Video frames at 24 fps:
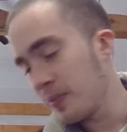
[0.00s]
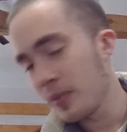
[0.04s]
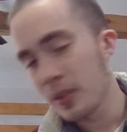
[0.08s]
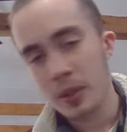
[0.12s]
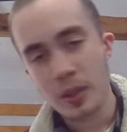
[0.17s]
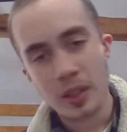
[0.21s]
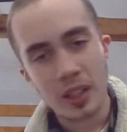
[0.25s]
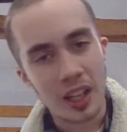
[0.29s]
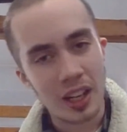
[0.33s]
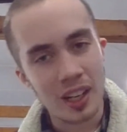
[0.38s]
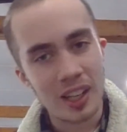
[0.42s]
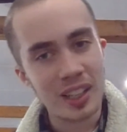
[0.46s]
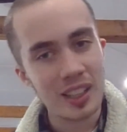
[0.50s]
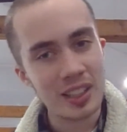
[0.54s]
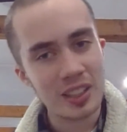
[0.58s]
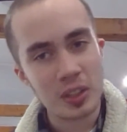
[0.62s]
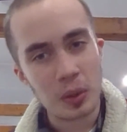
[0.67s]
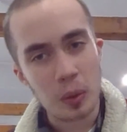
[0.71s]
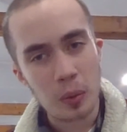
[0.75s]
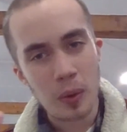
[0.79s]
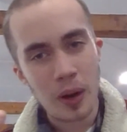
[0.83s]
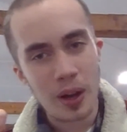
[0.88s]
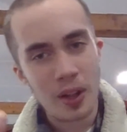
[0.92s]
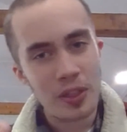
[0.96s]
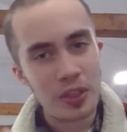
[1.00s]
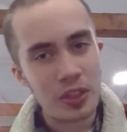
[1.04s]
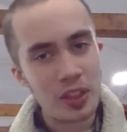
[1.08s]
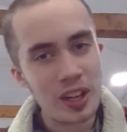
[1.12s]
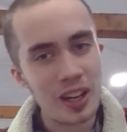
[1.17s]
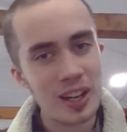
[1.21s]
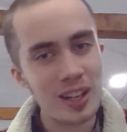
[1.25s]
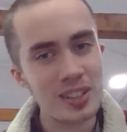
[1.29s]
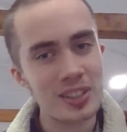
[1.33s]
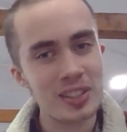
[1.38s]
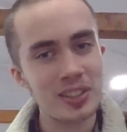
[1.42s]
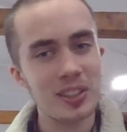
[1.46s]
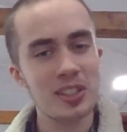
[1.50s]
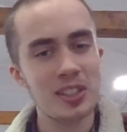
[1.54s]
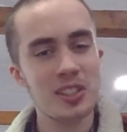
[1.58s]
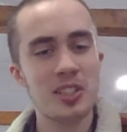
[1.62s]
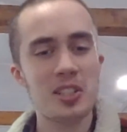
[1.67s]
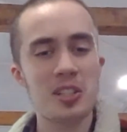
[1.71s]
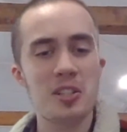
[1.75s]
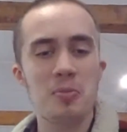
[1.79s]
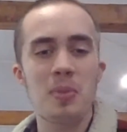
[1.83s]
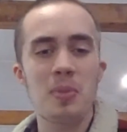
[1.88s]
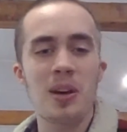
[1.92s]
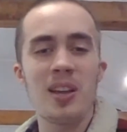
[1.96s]
We gotta get to 1,000
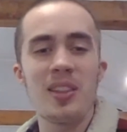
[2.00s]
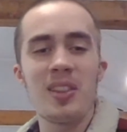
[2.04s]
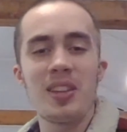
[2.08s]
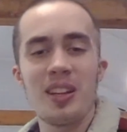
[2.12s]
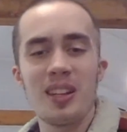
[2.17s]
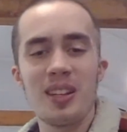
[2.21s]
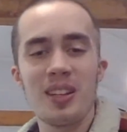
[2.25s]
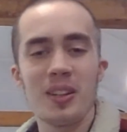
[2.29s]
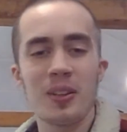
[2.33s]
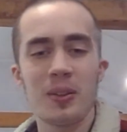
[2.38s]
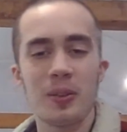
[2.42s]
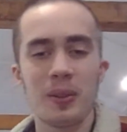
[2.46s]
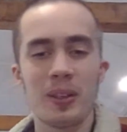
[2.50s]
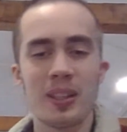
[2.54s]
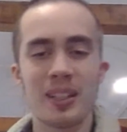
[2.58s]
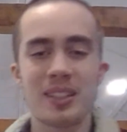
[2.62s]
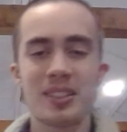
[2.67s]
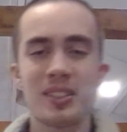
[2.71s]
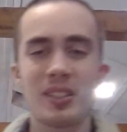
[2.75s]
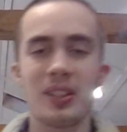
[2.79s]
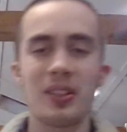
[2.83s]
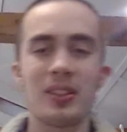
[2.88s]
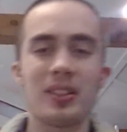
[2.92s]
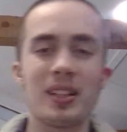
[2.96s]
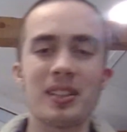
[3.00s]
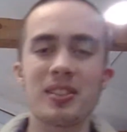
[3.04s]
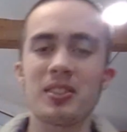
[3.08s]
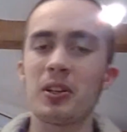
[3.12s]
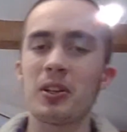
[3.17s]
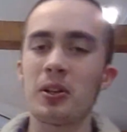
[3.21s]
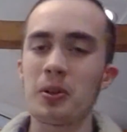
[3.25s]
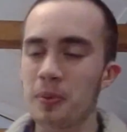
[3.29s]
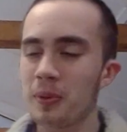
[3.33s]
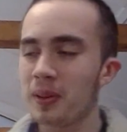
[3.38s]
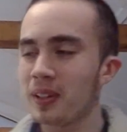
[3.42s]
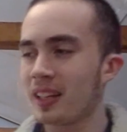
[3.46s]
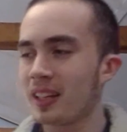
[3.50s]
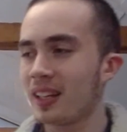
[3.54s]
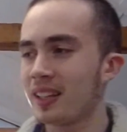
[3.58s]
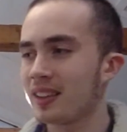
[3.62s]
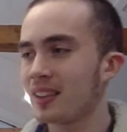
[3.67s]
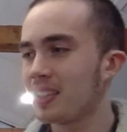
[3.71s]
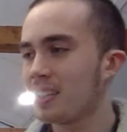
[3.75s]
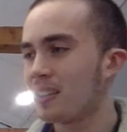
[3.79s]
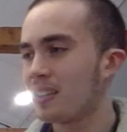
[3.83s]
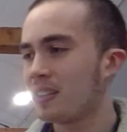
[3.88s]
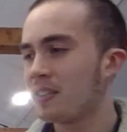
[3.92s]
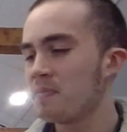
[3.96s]
listens by the end of the week. So let's hope we get
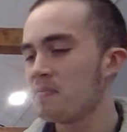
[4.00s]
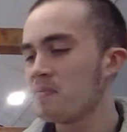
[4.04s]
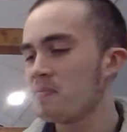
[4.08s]
there.